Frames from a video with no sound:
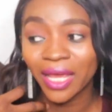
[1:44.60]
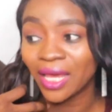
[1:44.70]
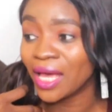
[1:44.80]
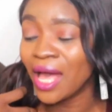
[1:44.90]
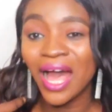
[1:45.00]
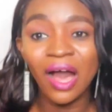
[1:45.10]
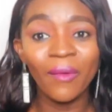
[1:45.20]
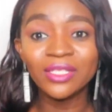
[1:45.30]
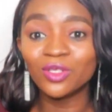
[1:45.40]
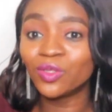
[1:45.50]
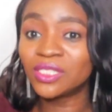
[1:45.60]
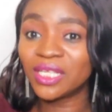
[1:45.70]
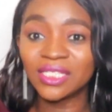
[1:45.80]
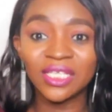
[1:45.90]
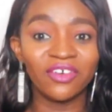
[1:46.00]
Like, I wanted to look
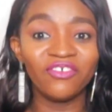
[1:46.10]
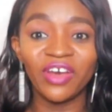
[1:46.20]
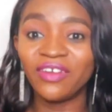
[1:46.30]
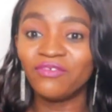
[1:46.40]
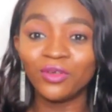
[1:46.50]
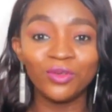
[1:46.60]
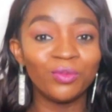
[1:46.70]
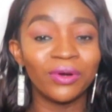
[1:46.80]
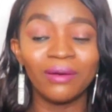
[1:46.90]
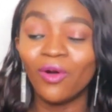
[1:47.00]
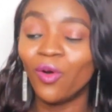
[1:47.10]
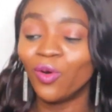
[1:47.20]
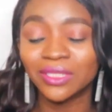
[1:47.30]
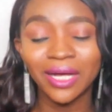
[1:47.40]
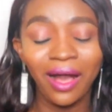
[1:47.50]
sexy and fine for you, but I'm
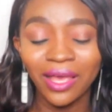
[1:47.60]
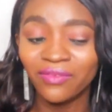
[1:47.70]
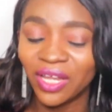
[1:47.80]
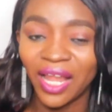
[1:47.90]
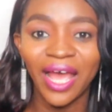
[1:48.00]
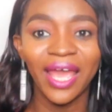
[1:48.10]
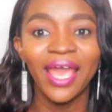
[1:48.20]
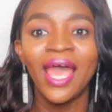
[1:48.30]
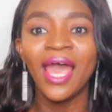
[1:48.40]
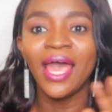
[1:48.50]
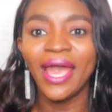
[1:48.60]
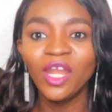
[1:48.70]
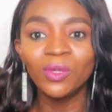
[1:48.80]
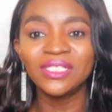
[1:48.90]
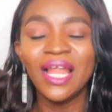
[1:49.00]
hot. I can't even lie.
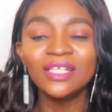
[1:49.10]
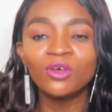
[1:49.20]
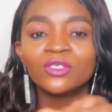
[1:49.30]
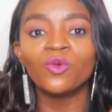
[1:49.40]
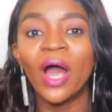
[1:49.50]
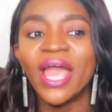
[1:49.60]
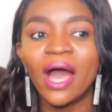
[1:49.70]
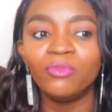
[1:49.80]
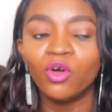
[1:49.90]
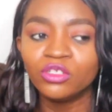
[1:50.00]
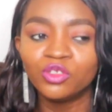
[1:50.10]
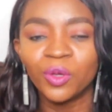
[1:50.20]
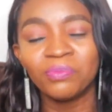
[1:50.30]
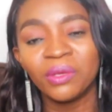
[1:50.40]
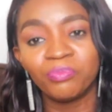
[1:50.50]
Anyways, let's go to why I'm not
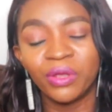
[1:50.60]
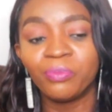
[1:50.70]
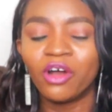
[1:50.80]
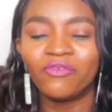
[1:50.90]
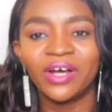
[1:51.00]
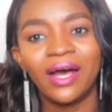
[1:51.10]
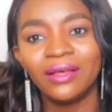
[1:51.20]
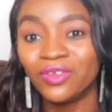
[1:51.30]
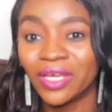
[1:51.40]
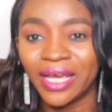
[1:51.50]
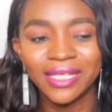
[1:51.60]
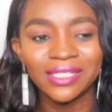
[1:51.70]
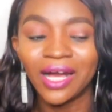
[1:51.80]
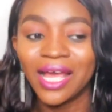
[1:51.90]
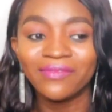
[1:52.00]
doing Big Brother. You
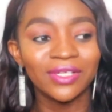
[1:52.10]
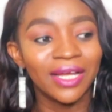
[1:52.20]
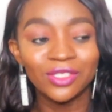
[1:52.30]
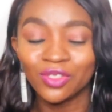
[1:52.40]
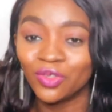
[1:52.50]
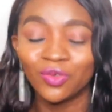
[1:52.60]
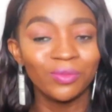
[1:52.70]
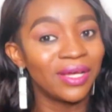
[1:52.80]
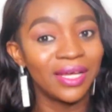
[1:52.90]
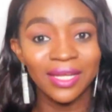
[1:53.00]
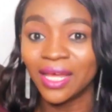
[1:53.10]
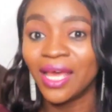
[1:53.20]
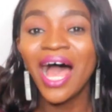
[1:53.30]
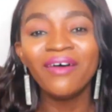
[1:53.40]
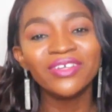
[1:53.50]
guys, I can't even lie to you, man.
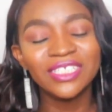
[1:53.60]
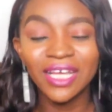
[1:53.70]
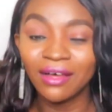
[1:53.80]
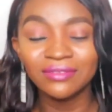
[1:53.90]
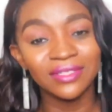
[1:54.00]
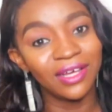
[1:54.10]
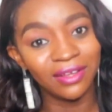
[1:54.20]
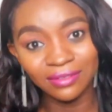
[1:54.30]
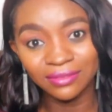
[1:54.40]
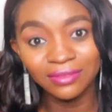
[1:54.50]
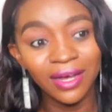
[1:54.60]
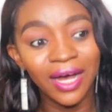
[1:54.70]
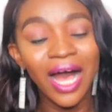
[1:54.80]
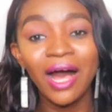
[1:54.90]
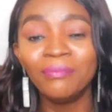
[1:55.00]
I have a child now.
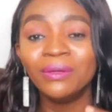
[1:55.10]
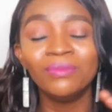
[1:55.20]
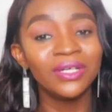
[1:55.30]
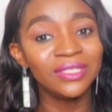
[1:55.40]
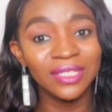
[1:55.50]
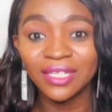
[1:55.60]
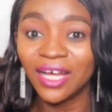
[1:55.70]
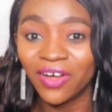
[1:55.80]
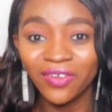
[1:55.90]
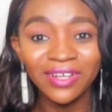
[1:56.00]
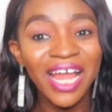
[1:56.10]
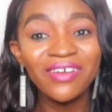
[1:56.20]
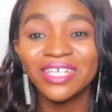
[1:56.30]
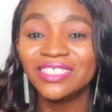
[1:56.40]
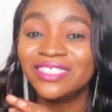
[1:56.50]
I am a mother now.
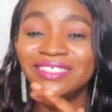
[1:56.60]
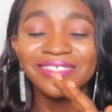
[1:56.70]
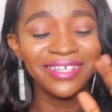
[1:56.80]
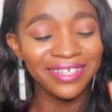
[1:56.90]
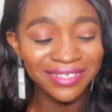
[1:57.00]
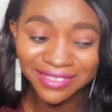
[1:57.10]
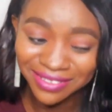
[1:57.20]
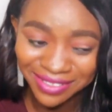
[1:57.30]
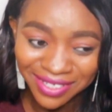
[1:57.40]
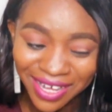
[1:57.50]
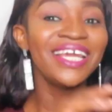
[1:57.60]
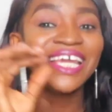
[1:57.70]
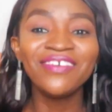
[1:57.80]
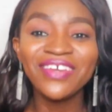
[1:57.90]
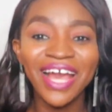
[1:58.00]
Life has changed.
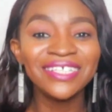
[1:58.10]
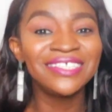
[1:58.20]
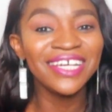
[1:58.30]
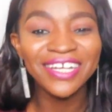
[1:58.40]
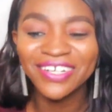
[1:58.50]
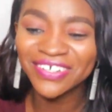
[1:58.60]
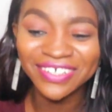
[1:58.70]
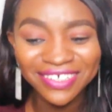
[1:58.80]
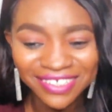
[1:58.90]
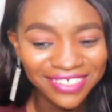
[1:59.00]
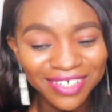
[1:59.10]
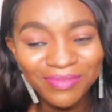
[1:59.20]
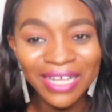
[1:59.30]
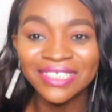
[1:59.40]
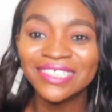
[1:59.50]
If you are
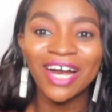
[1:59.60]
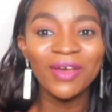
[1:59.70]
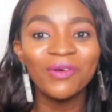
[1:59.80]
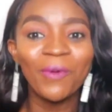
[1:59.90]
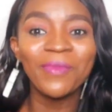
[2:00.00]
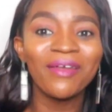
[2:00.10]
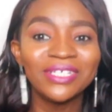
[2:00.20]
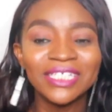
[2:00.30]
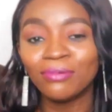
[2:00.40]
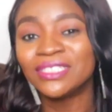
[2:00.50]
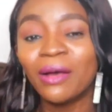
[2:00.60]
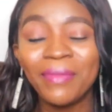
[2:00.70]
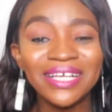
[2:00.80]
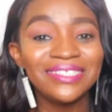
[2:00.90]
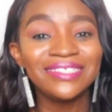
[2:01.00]
single, my sister, we won't marry. Sharp,
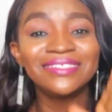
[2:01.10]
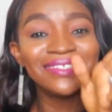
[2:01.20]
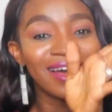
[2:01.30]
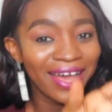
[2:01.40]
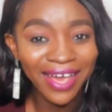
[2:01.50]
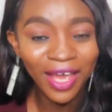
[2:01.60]
my sister.